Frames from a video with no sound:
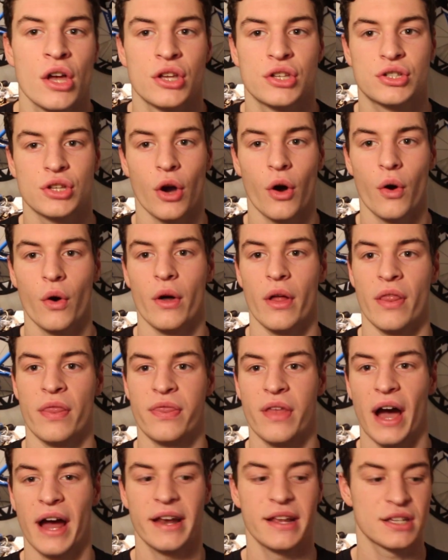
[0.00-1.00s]
So
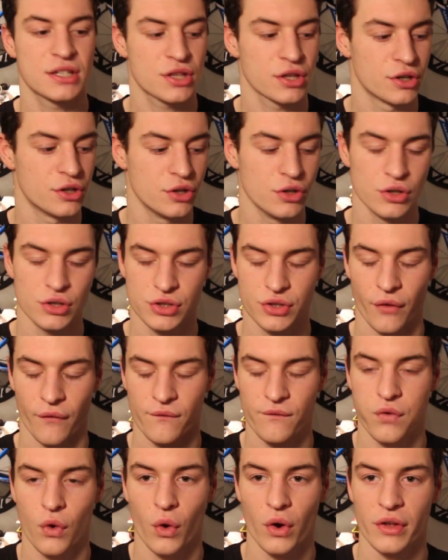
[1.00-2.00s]
that is the news
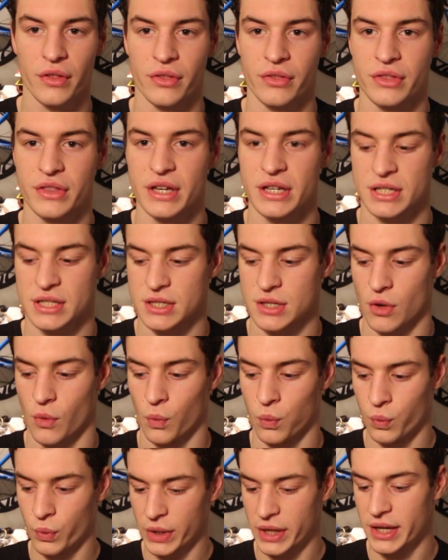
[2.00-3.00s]
for this
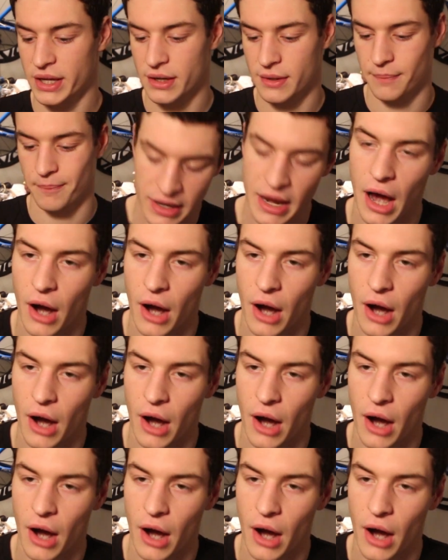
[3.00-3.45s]
week.